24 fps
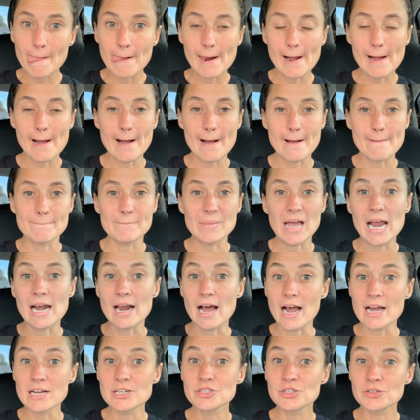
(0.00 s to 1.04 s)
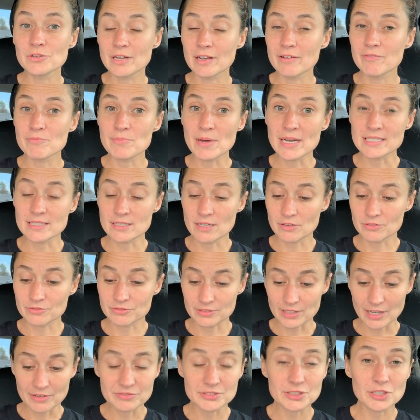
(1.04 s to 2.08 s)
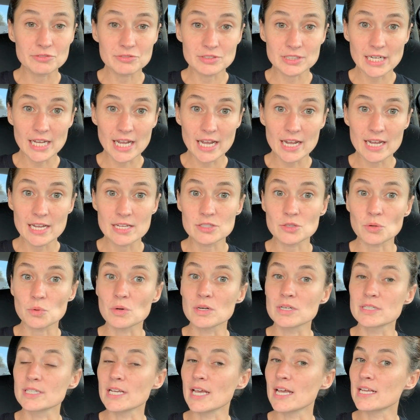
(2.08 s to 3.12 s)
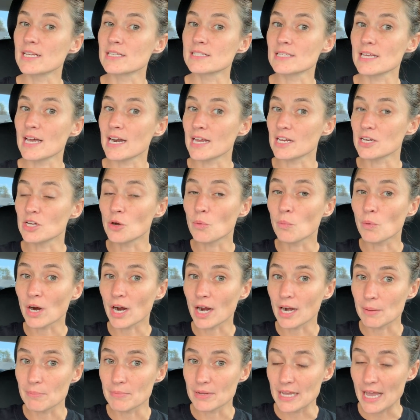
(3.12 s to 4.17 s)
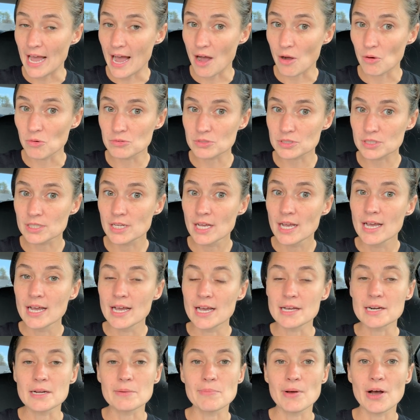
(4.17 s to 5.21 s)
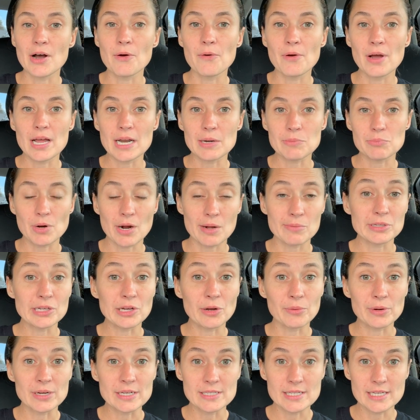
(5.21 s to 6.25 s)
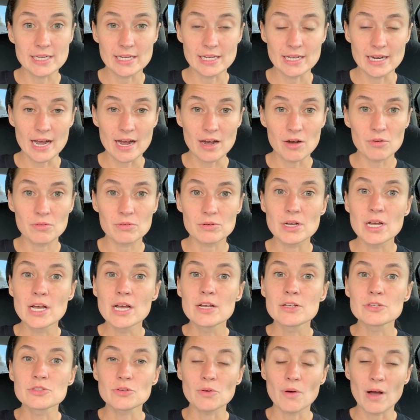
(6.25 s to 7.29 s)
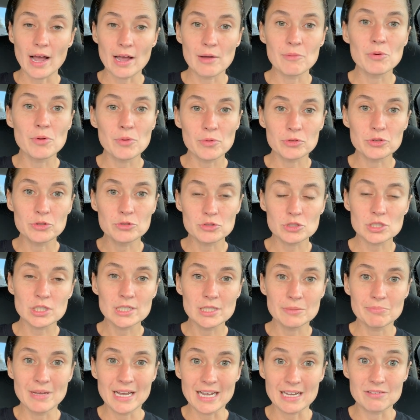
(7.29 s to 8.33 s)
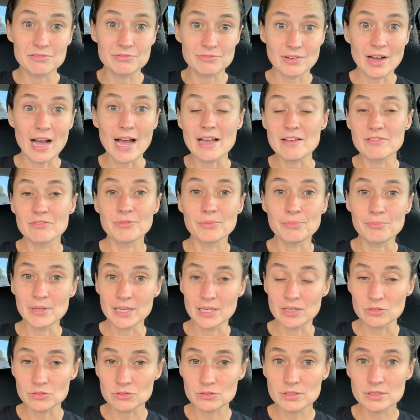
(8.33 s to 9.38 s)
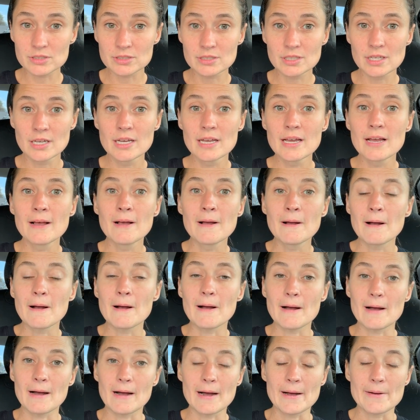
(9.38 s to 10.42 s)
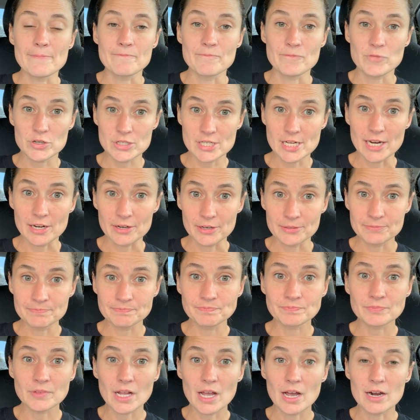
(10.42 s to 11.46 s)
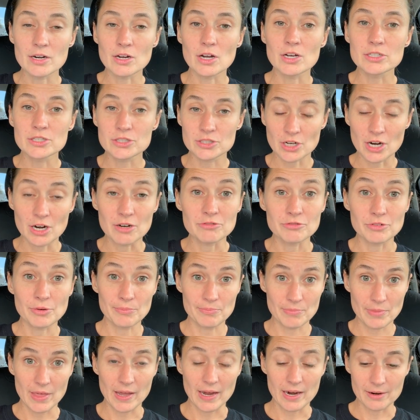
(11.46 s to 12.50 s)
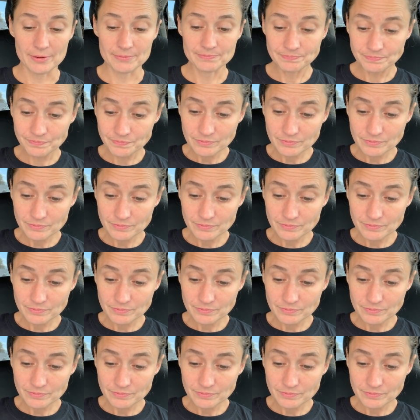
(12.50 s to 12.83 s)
And I do give myself leftover days or days that I know we're going to be out and about and probably going to eat out. So I will usually pick 5 meals for dinner and start from there.